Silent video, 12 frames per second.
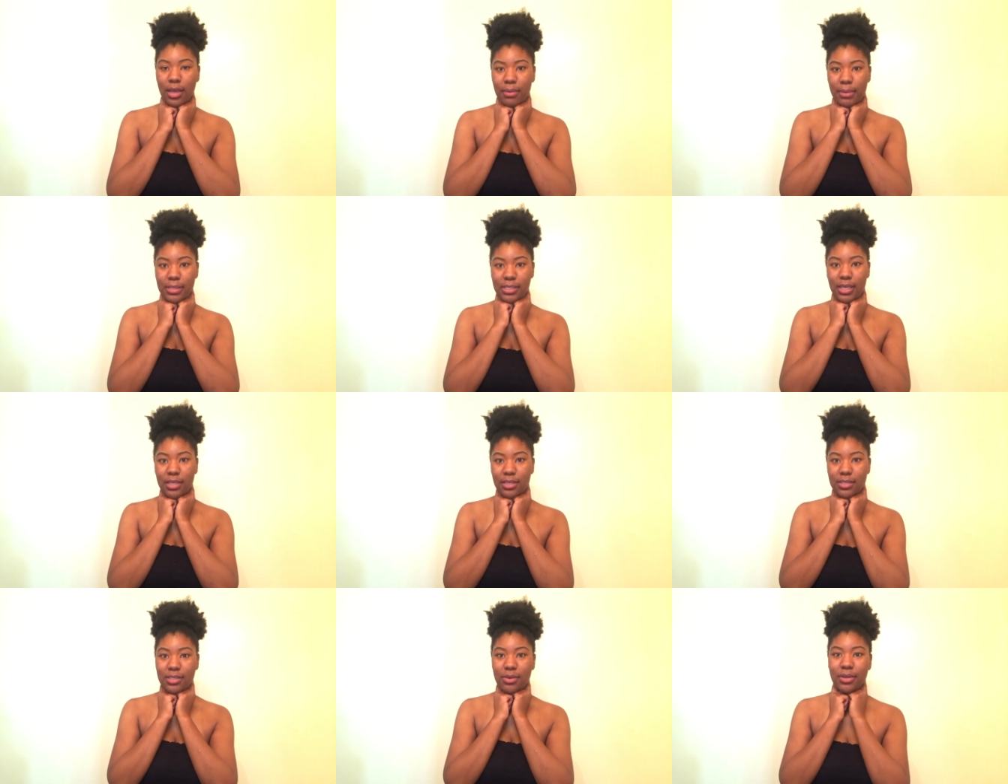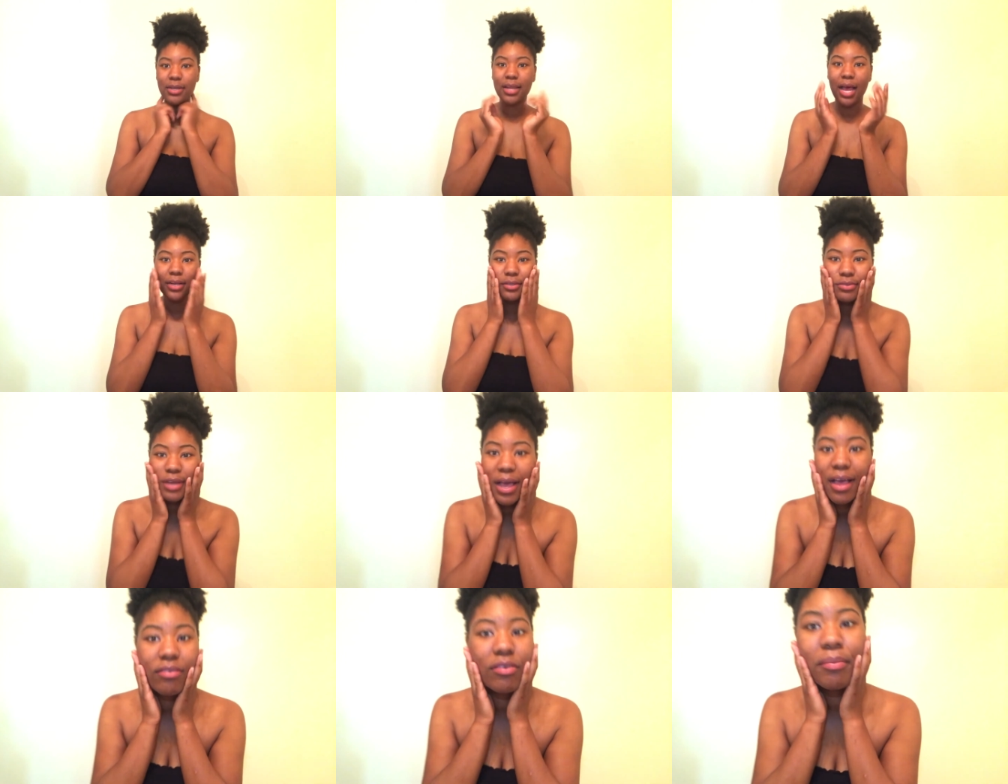like, my skin looks so good. I do
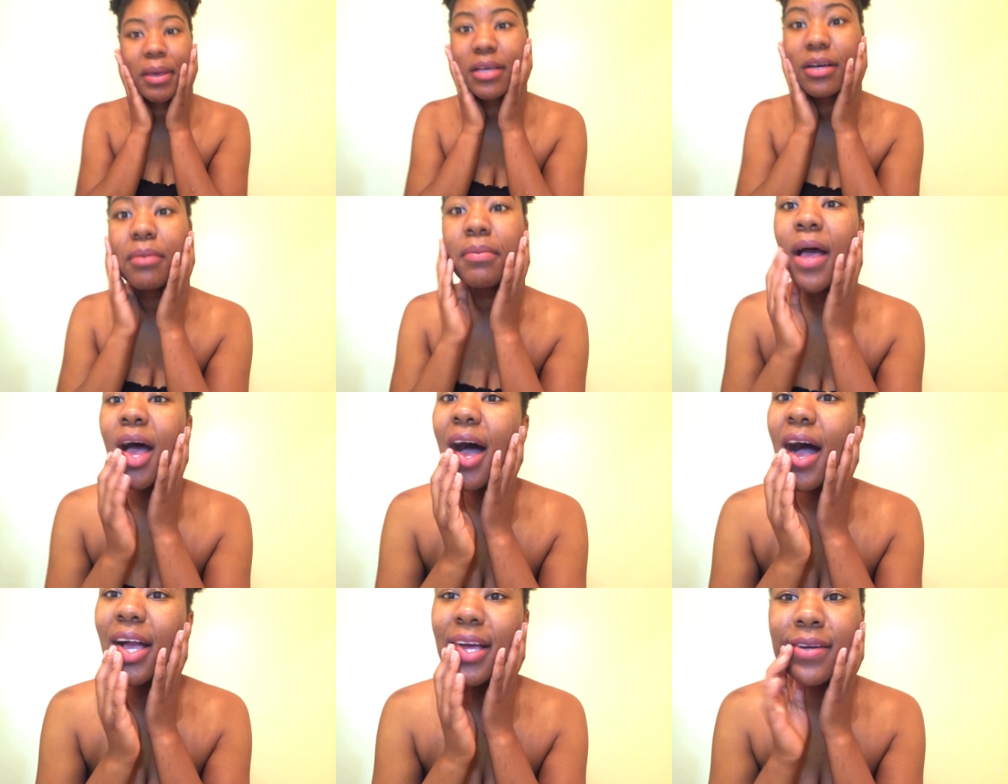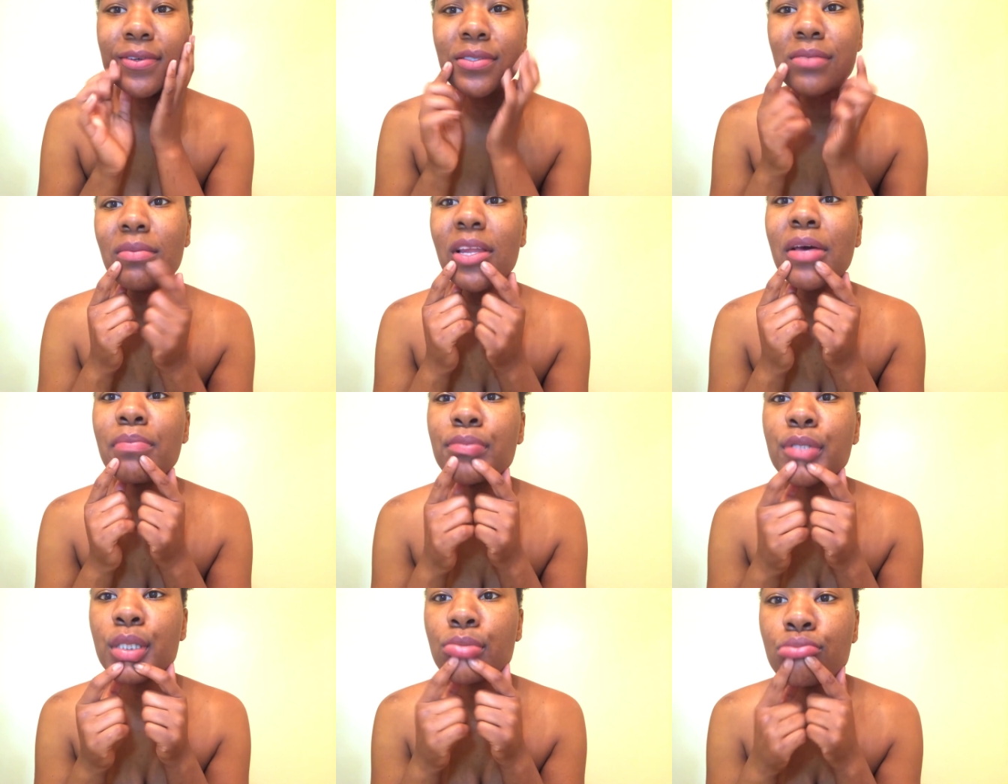not have on makeup. I got on some
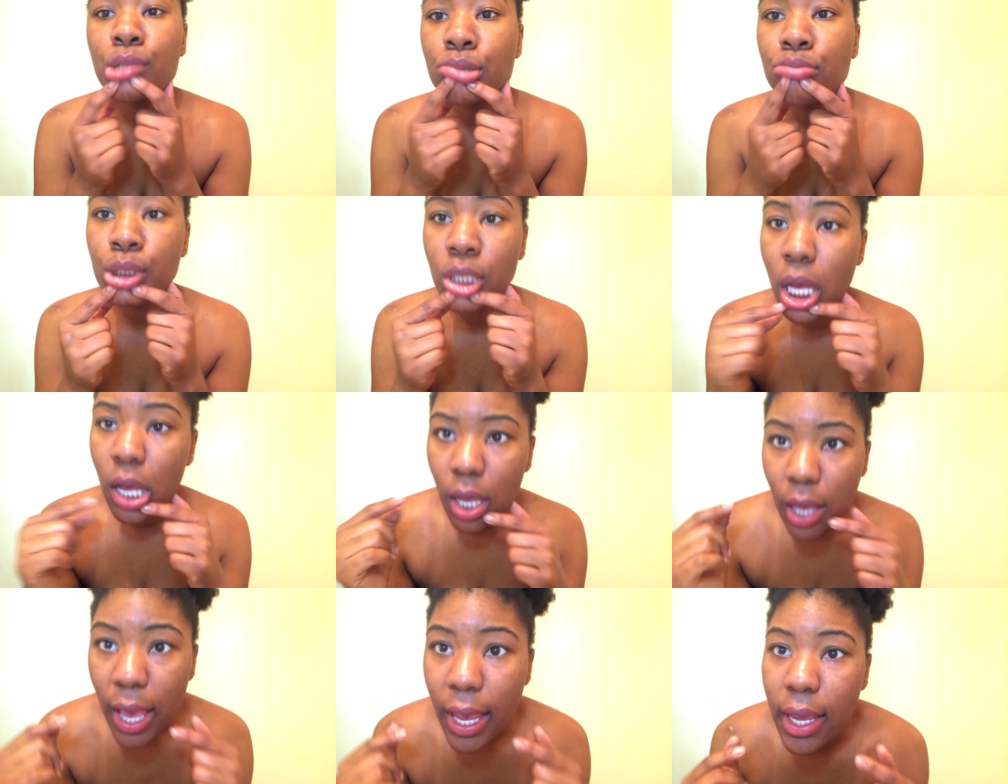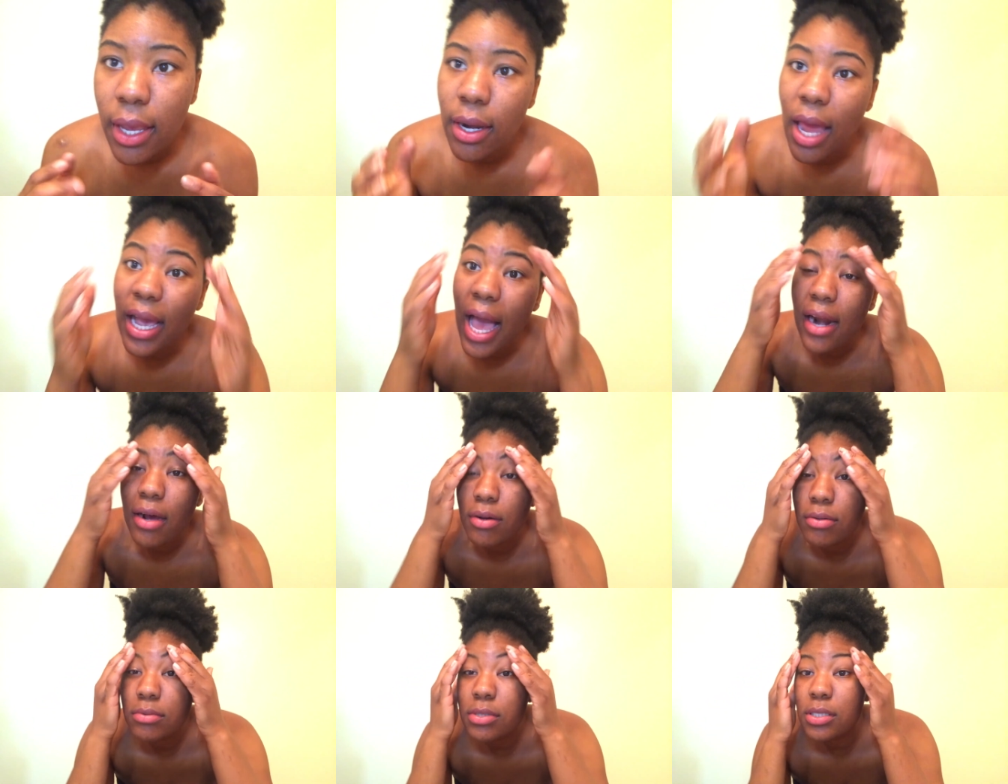lips and I got
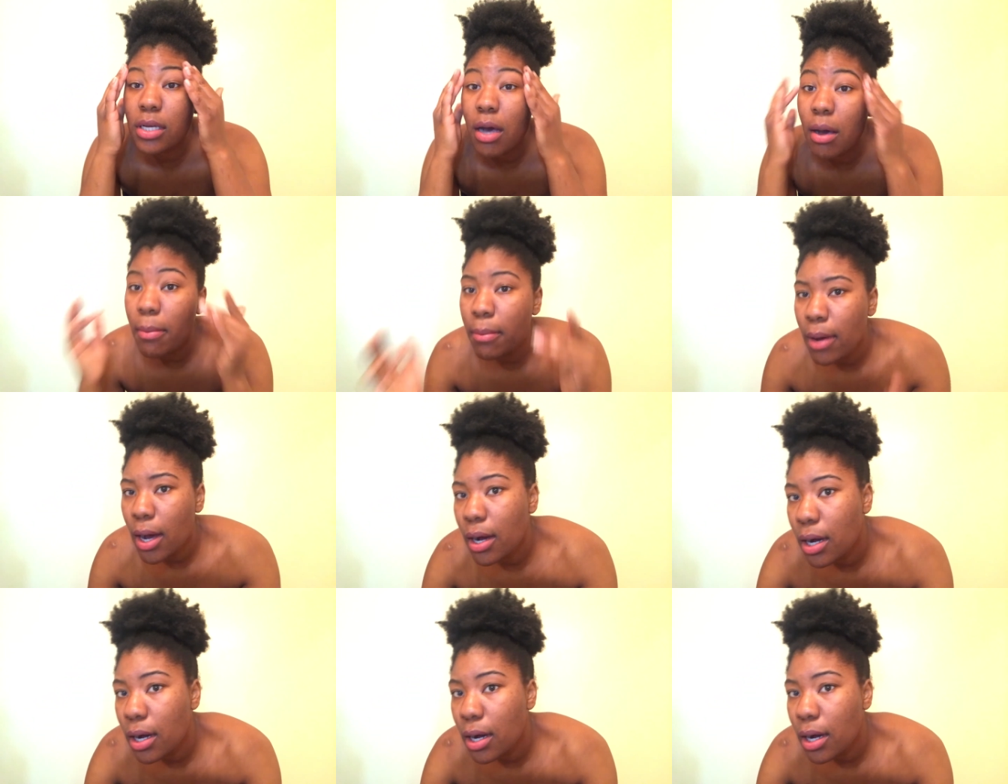on some